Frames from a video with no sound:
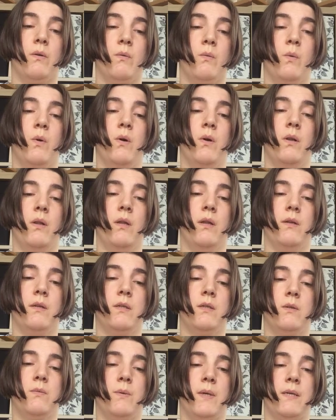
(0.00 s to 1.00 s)
wool,
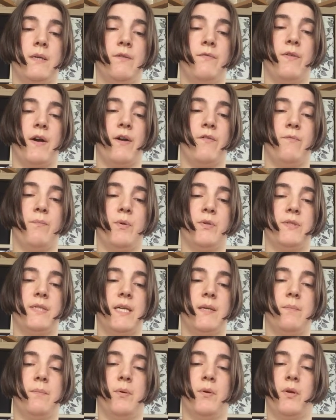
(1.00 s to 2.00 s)

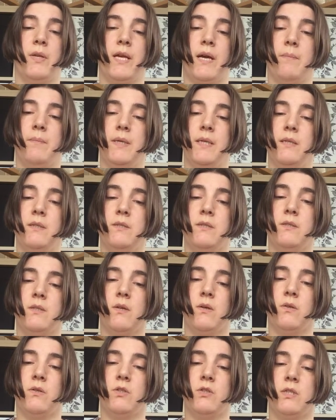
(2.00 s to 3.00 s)
25% polyamide,
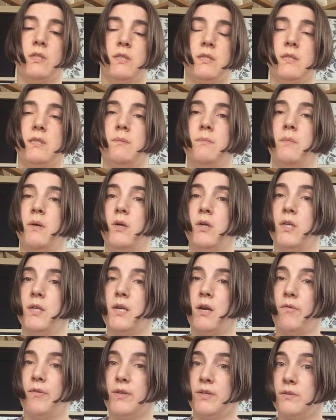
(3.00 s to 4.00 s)
so just some
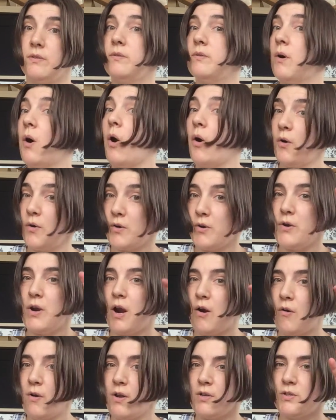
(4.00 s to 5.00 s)

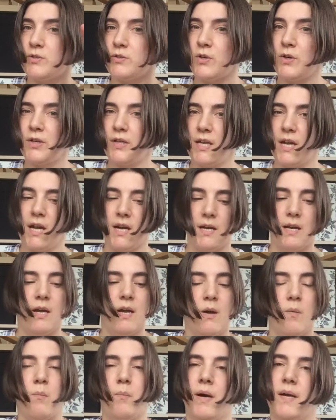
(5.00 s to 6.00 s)
ordinary sock yarn,
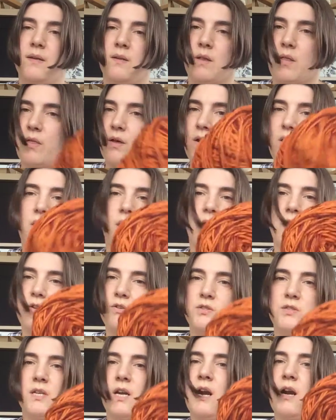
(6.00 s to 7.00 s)
but the
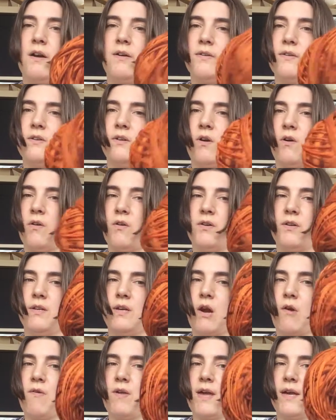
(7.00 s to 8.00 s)
colors aren't
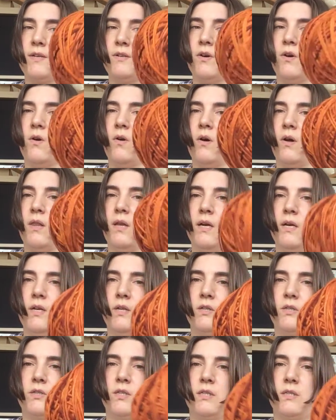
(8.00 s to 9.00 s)
ordinary at all,
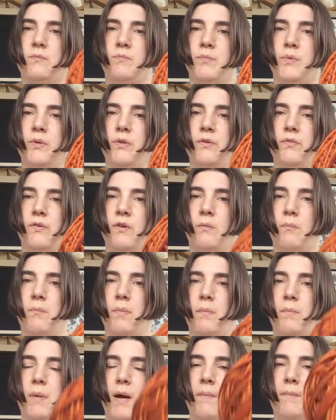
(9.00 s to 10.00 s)
just beautiful
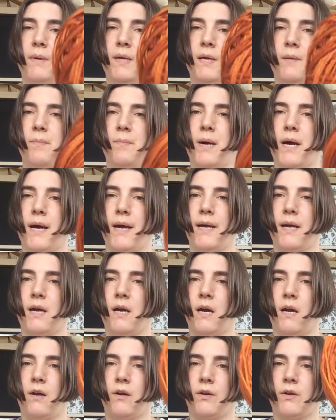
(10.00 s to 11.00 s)
pumpkin pie
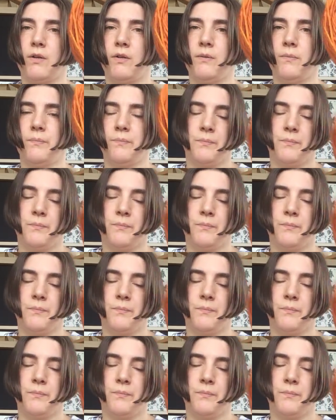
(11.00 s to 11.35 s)
colored.